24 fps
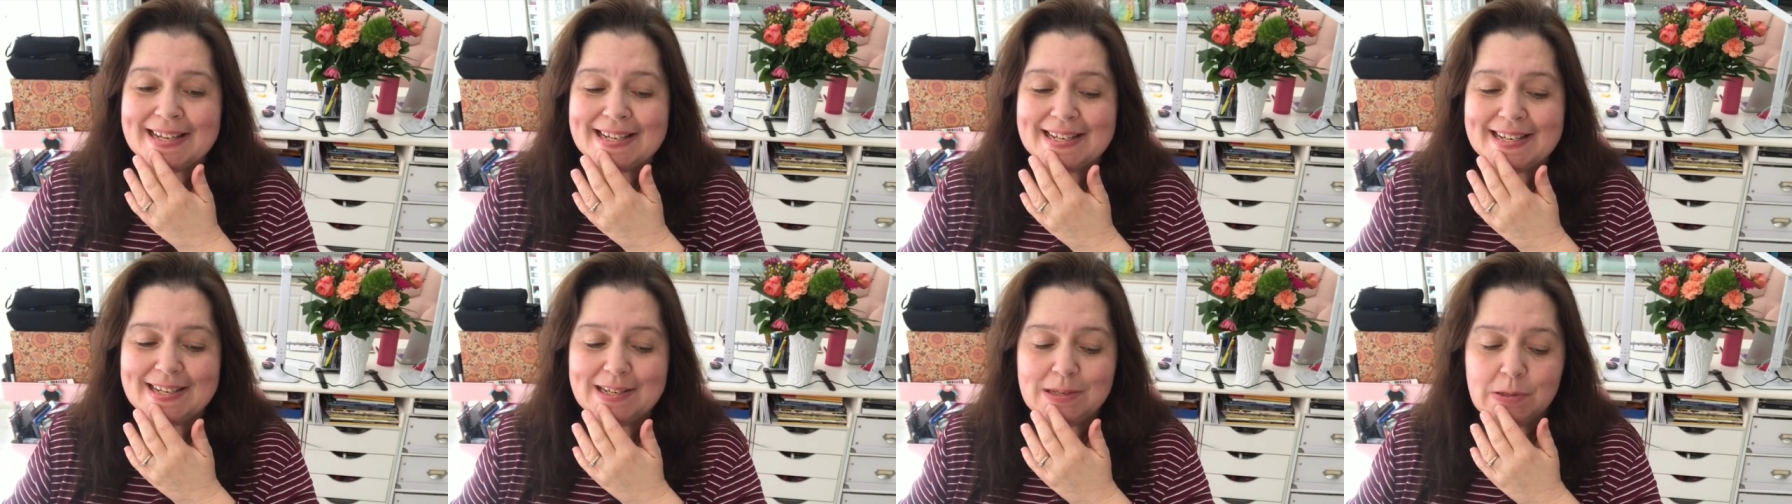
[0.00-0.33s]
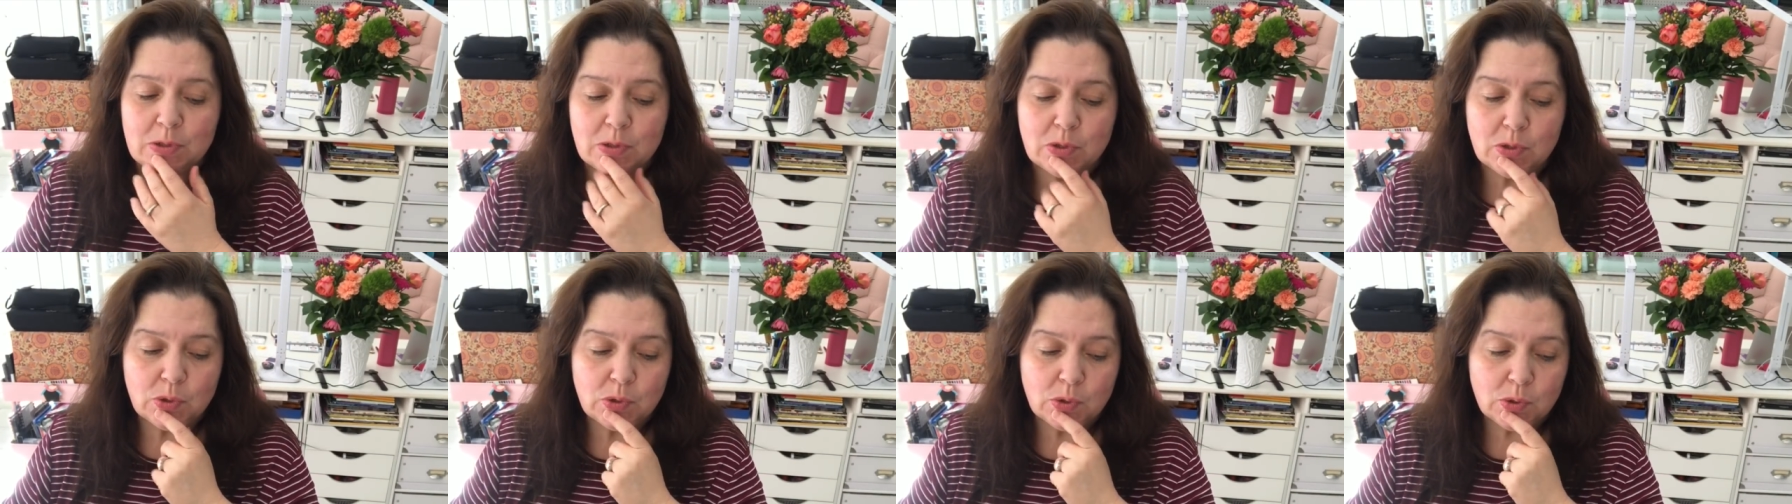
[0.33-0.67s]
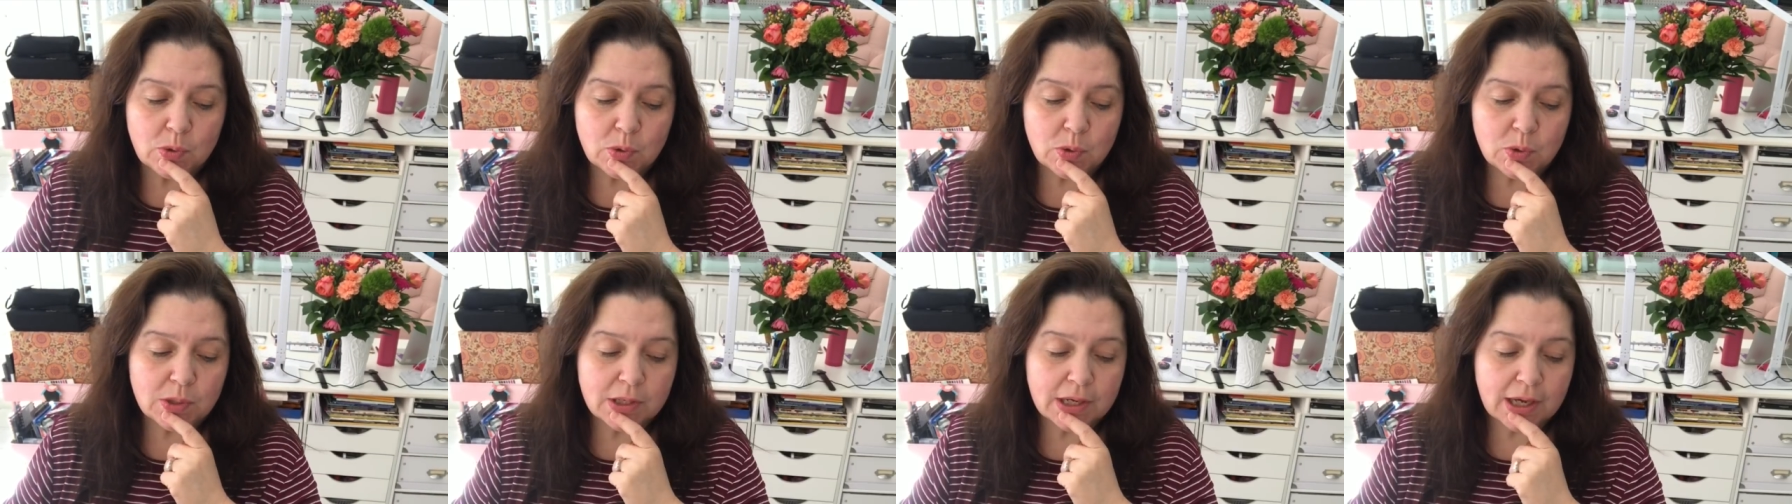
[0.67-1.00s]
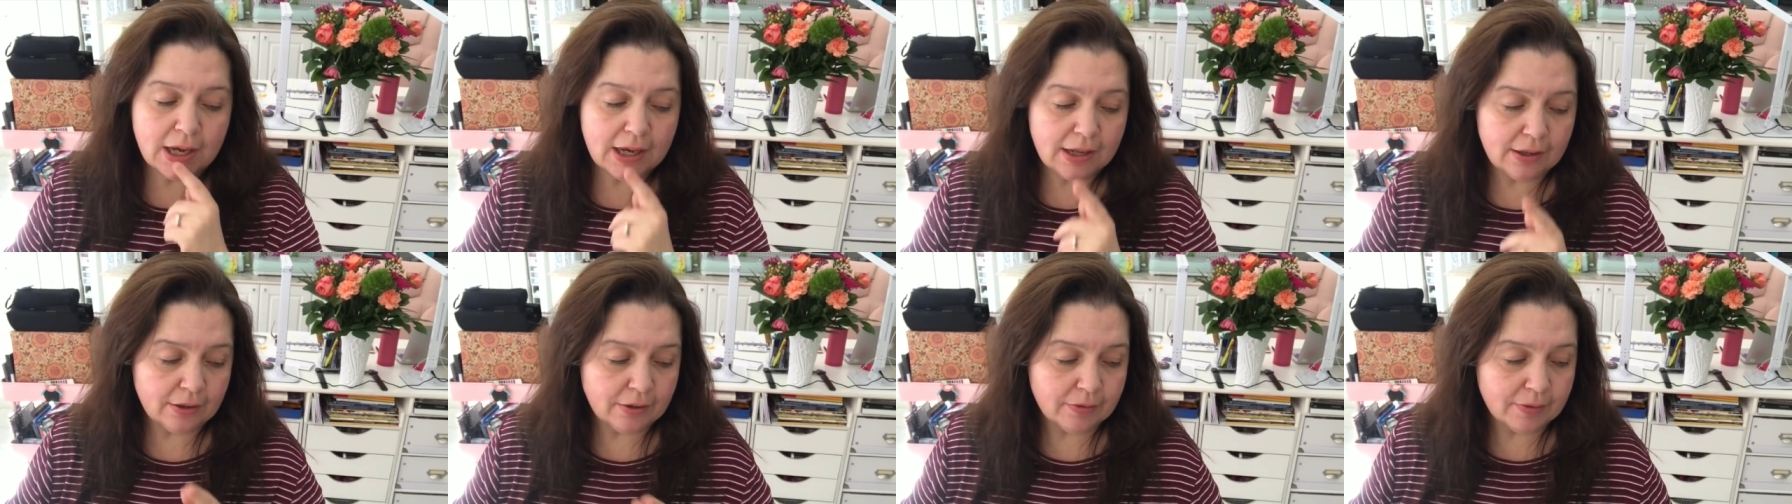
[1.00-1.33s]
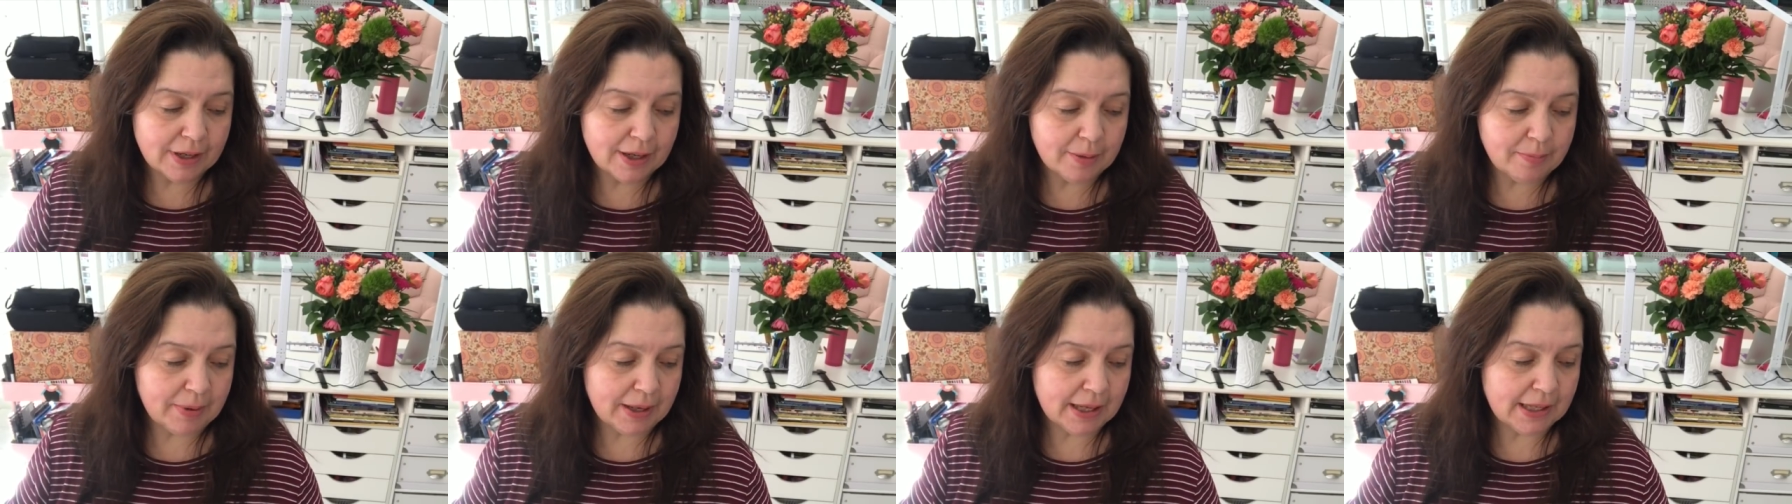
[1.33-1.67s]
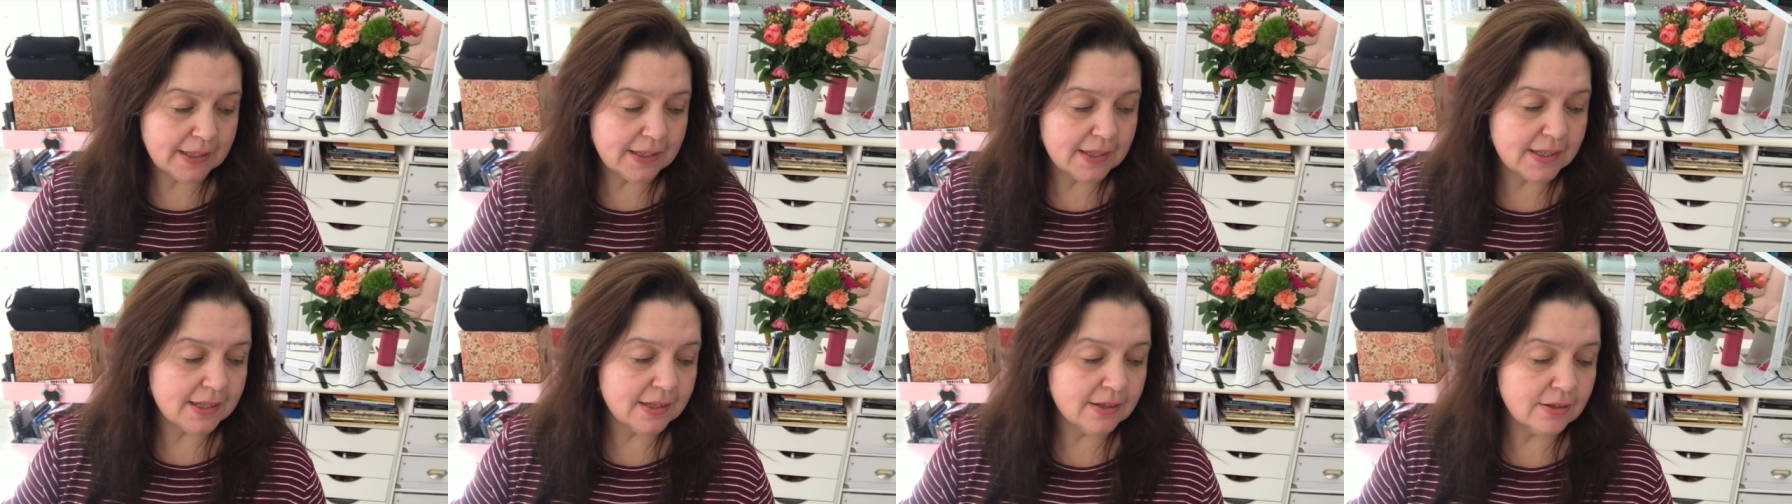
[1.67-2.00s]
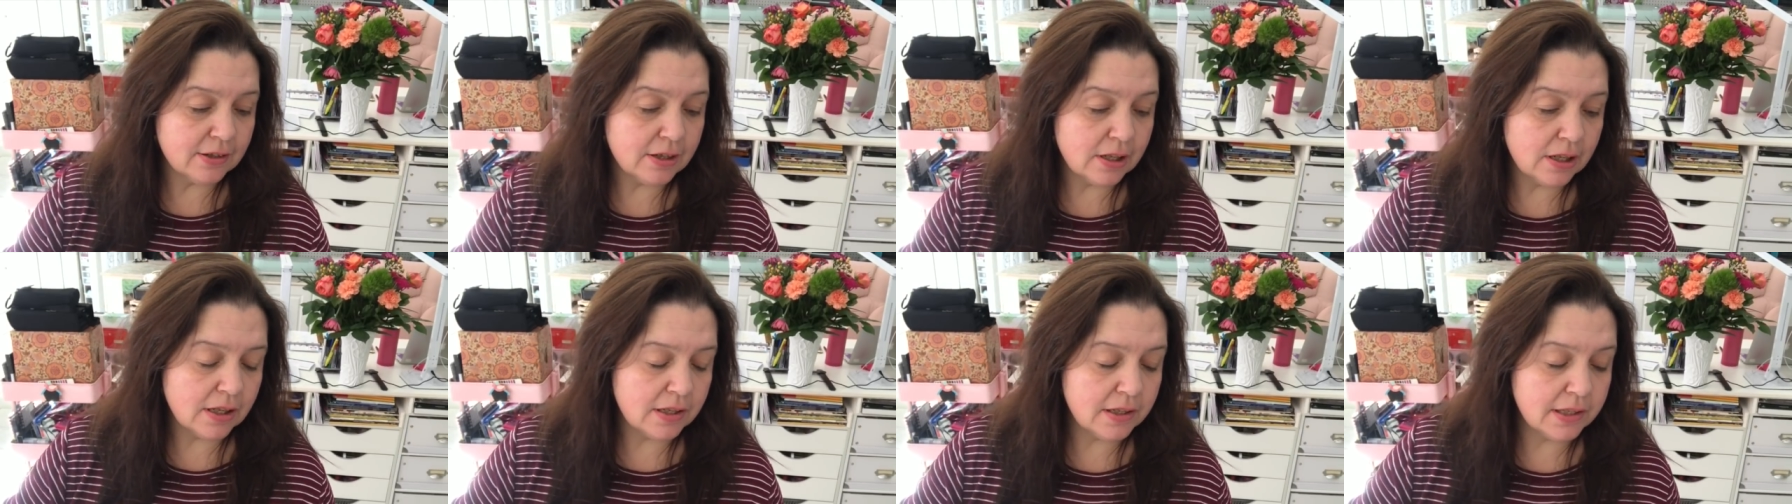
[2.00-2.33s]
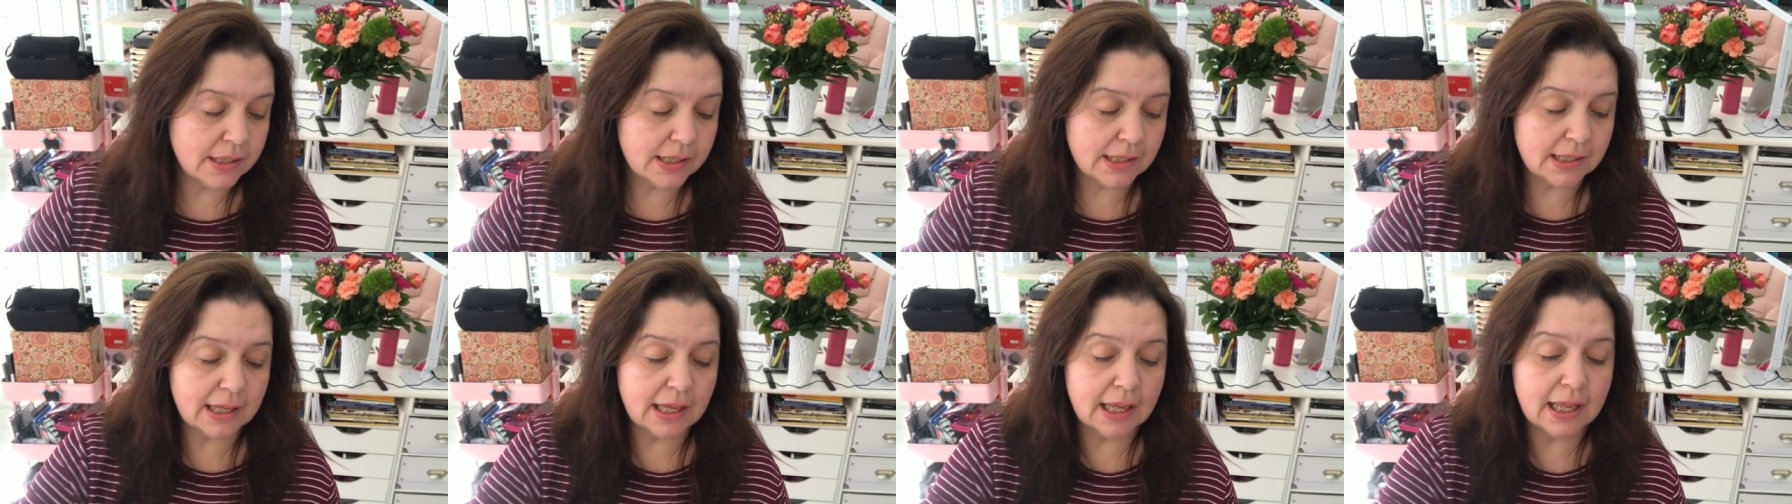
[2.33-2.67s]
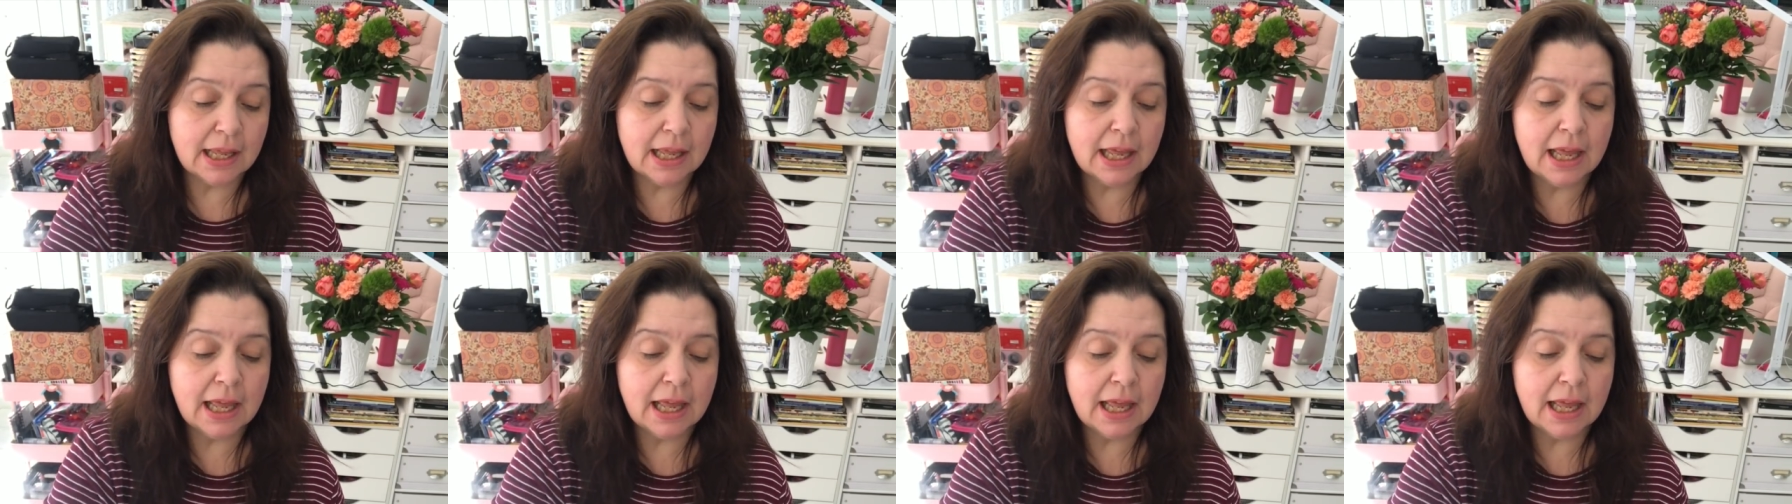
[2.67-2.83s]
new coloring pencils